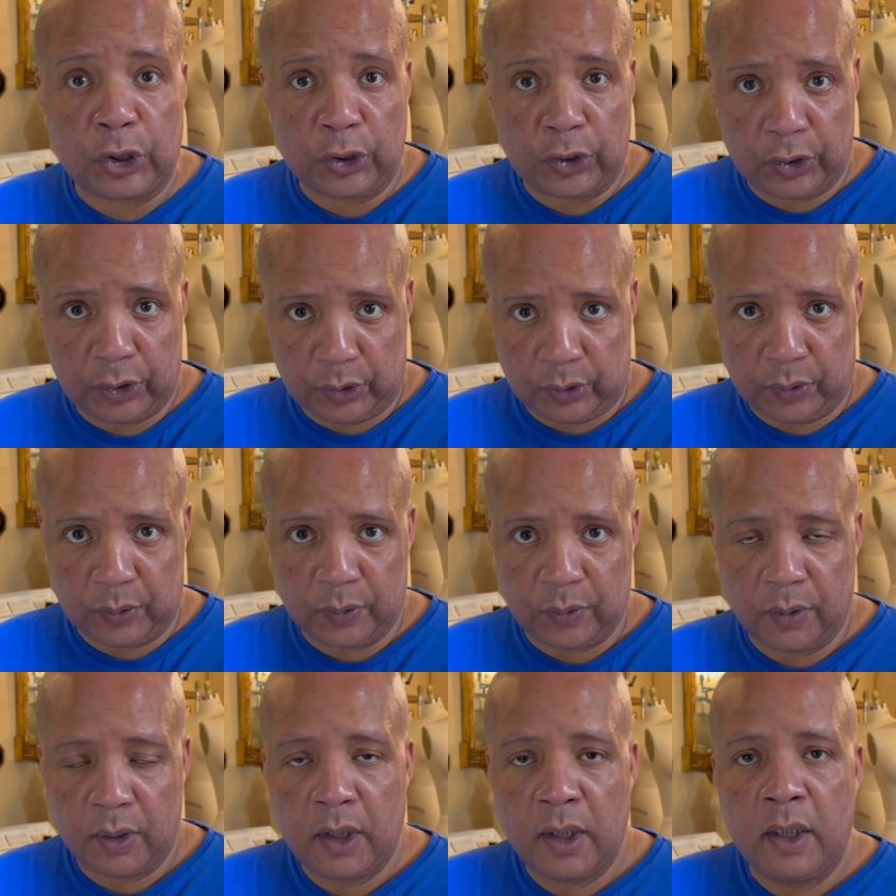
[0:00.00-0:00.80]
2.
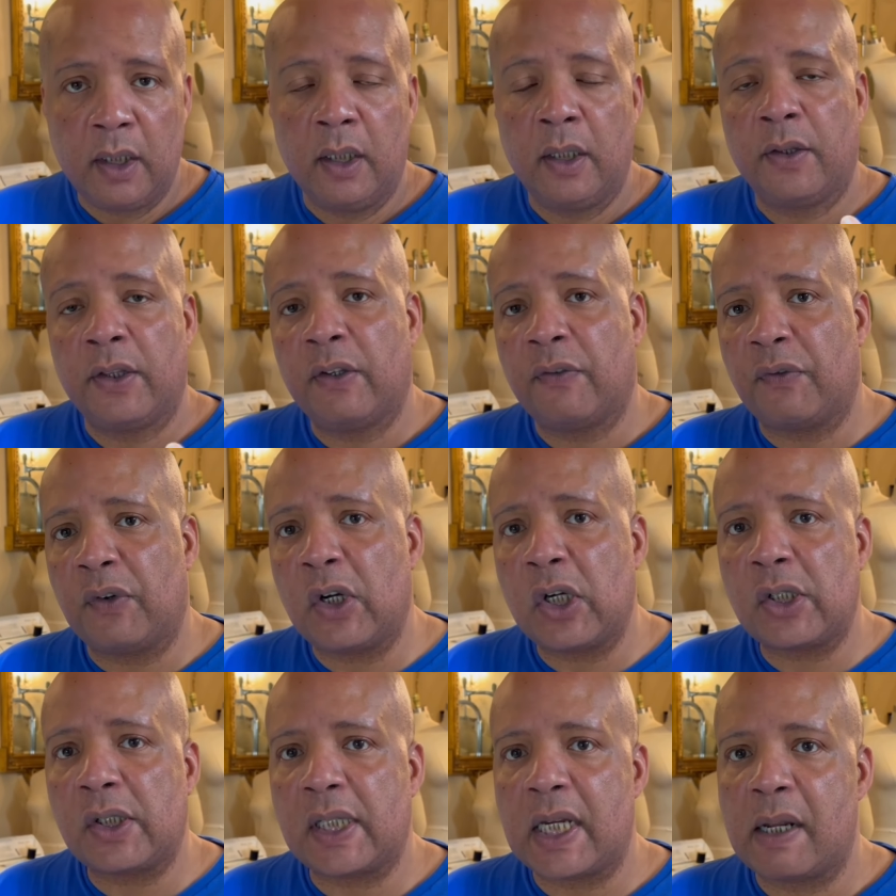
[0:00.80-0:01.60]
The
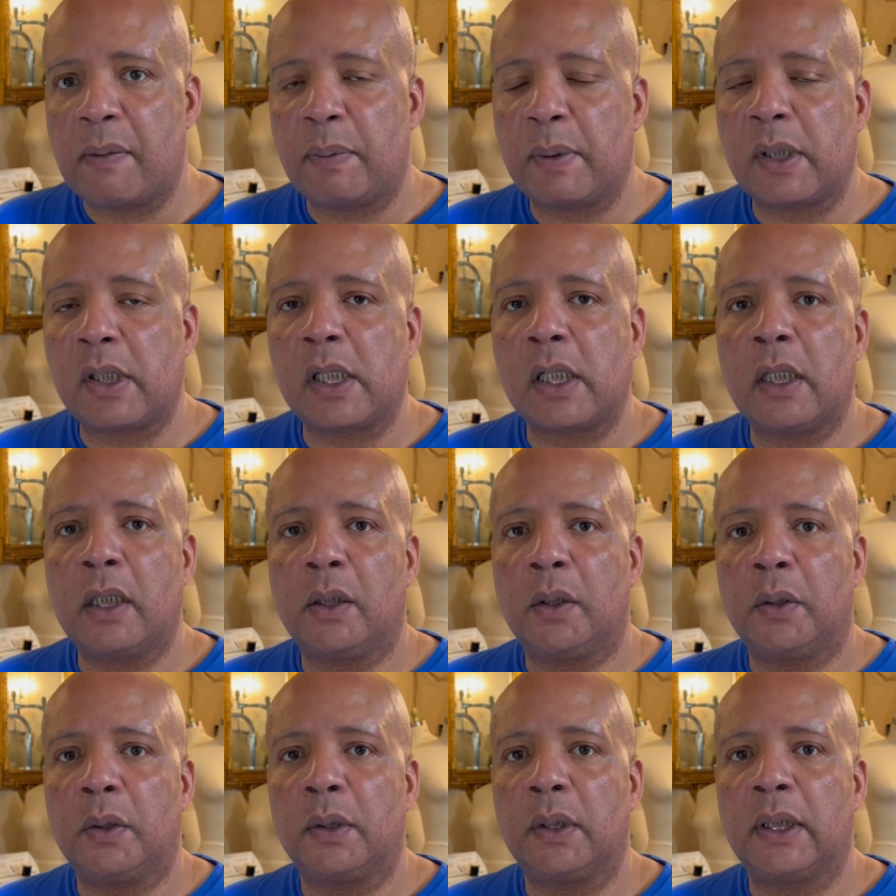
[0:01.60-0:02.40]
first
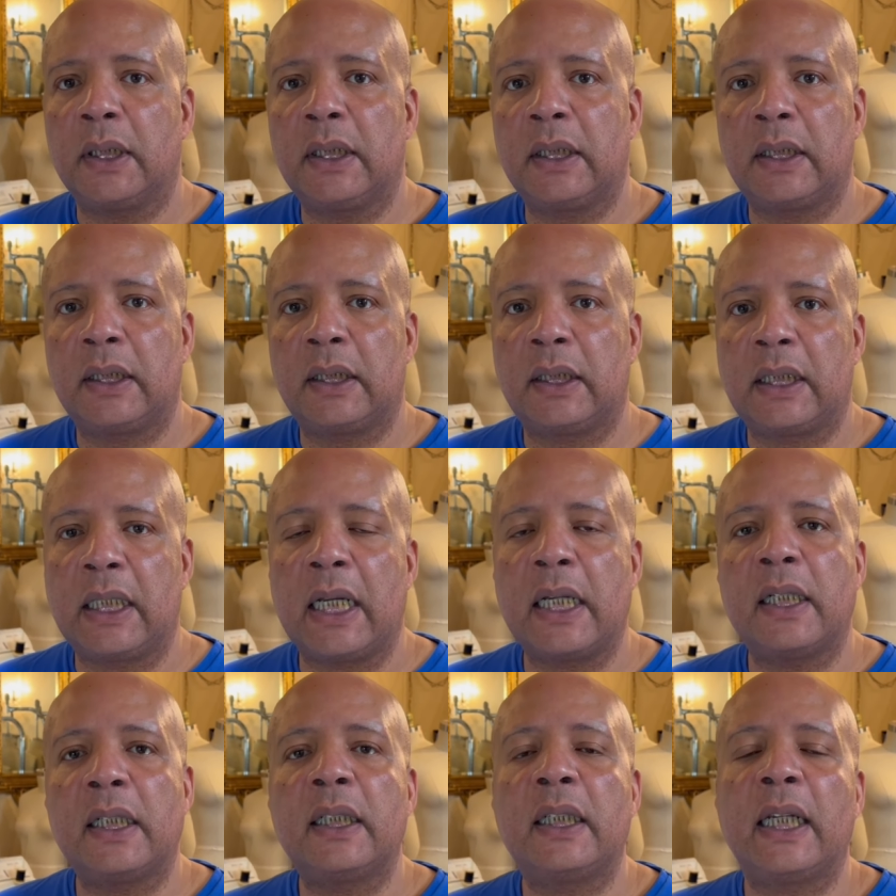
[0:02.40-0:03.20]
episode
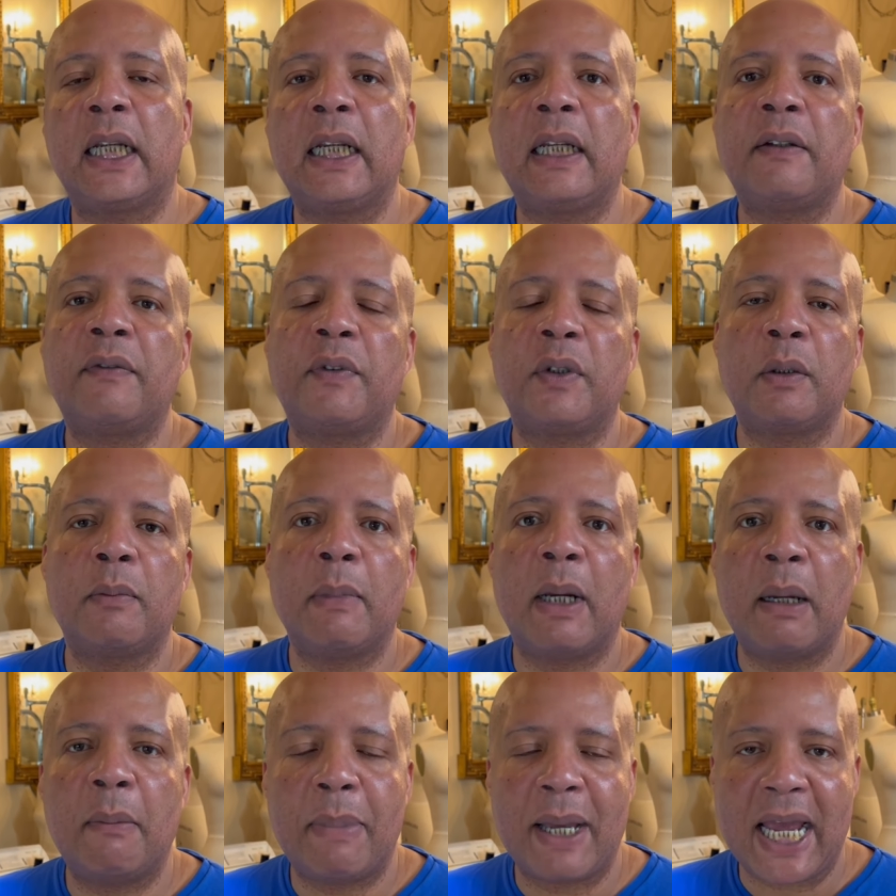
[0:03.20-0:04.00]
kind of gave you
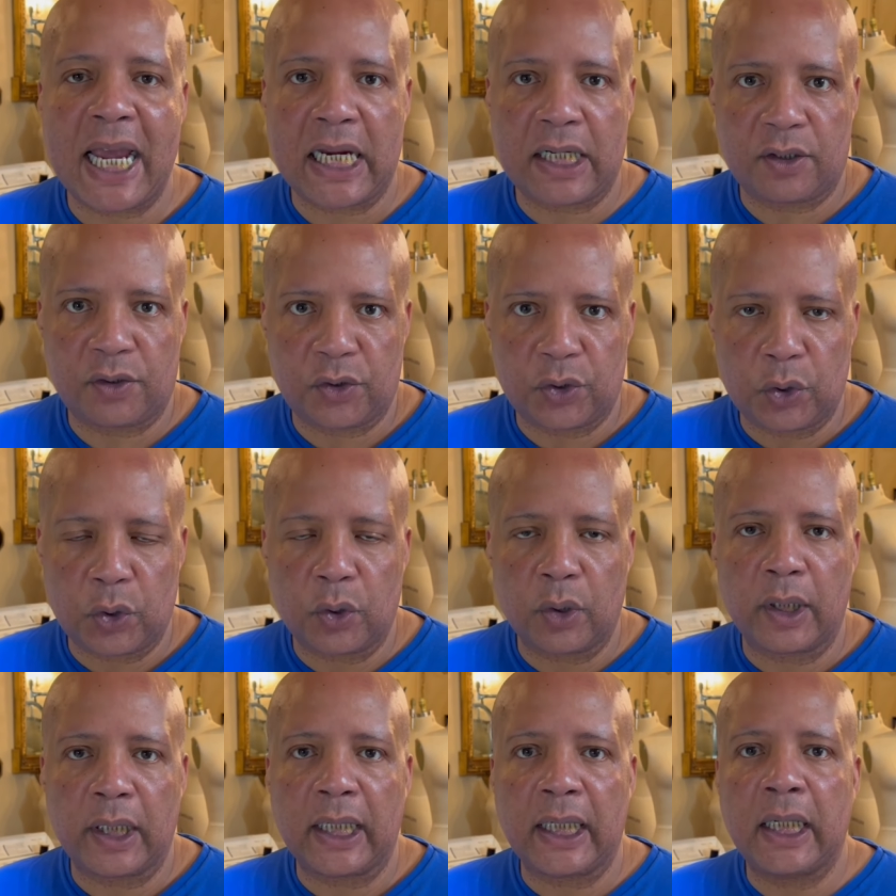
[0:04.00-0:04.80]
my
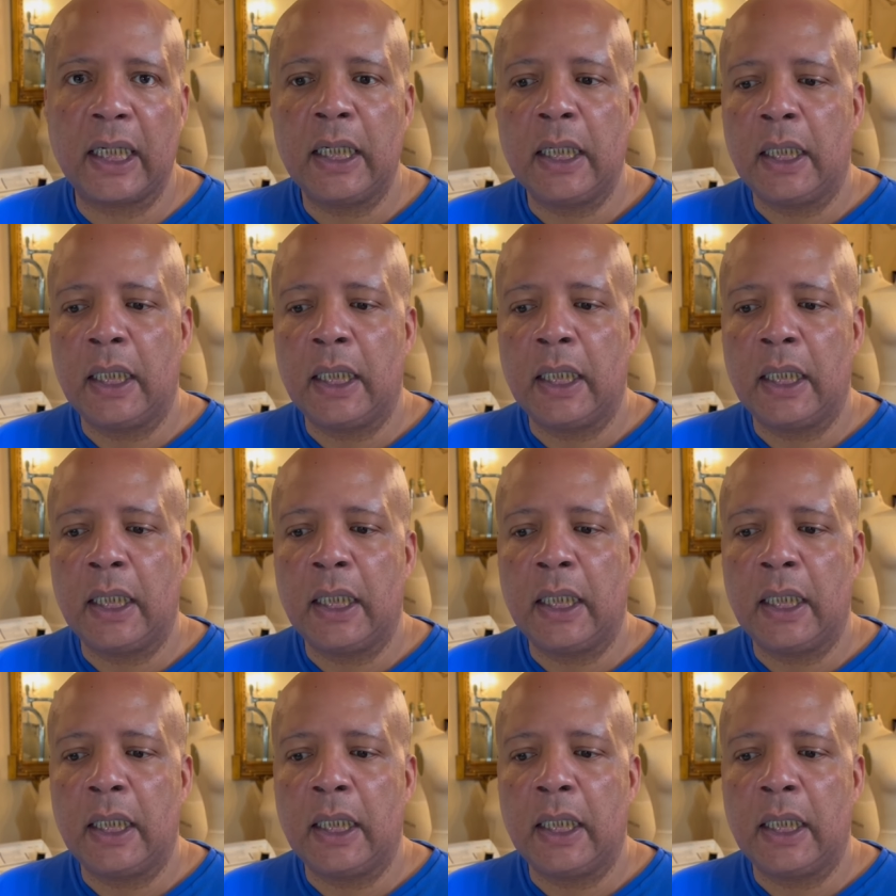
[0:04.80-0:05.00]
backstory